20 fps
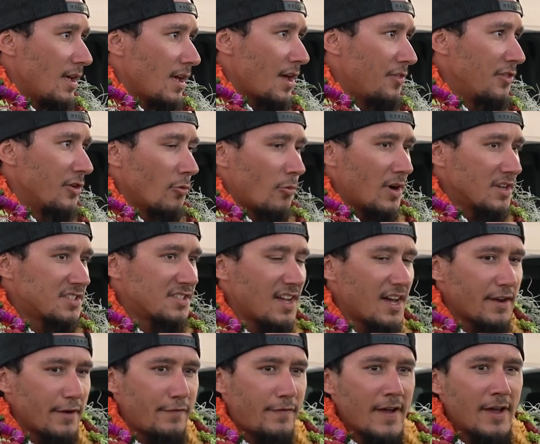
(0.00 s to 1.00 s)
and there was
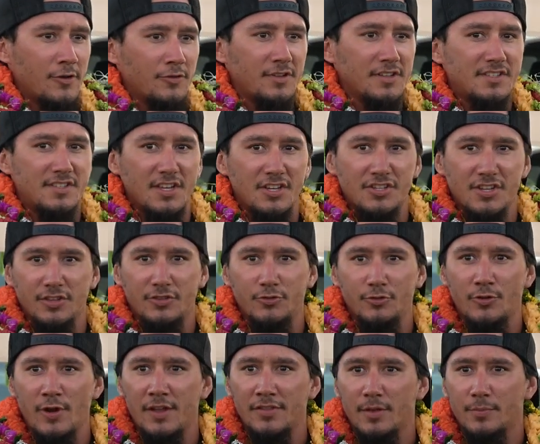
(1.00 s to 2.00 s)
not a final decision to
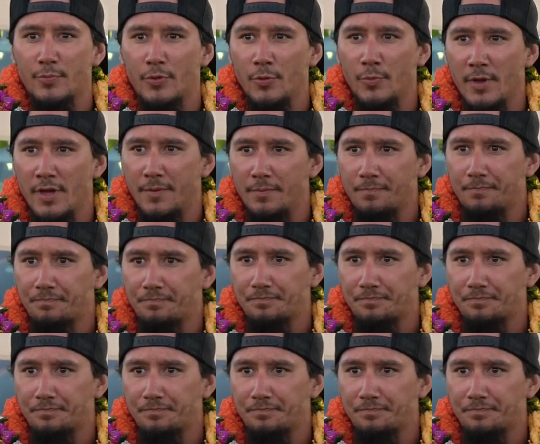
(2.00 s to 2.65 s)
grant the permit.